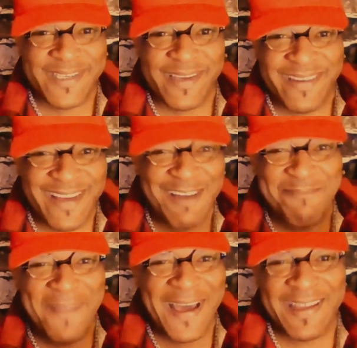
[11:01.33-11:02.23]
saying? I'm
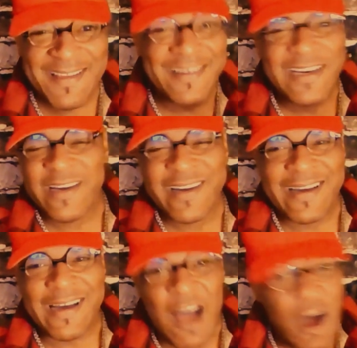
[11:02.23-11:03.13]
not in.
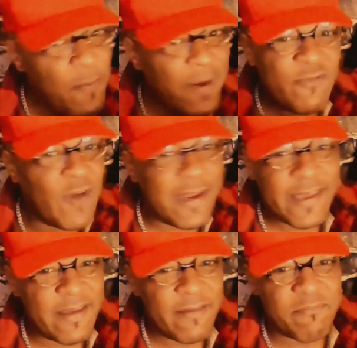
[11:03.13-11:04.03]
I already tried to
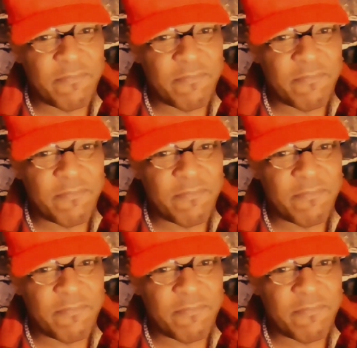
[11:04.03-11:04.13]
get